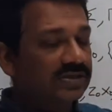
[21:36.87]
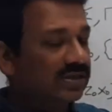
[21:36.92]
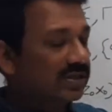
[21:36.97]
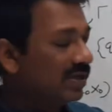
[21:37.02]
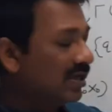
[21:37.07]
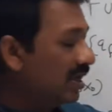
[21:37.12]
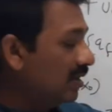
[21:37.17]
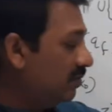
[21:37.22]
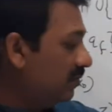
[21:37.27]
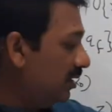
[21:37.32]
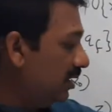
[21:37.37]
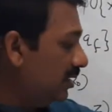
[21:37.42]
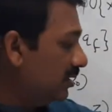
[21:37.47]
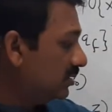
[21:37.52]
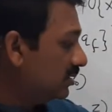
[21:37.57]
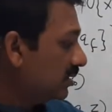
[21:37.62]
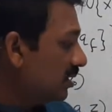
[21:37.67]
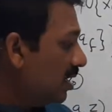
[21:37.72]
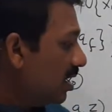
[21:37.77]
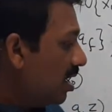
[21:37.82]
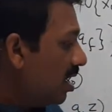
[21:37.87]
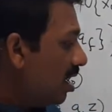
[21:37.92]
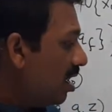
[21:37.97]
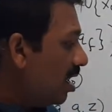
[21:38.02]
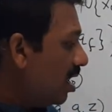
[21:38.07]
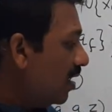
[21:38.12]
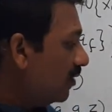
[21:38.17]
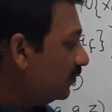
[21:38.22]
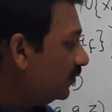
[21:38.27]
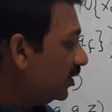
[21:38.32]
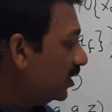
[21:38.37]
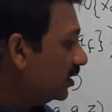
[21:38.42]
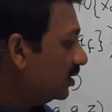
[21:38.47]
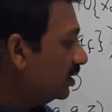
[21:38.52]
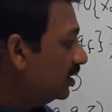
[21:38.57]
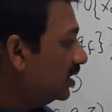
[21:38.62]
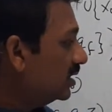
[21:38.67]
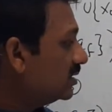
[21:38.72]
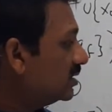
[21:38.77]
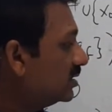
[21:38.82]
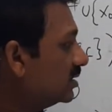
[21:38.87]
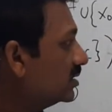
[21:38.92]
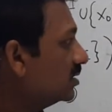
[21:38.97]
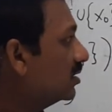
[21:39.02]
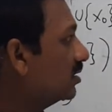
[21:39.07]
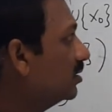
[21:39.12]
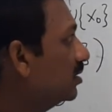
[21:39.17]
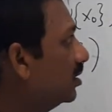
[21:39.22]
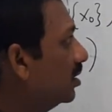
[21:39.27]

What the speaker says: That means after this,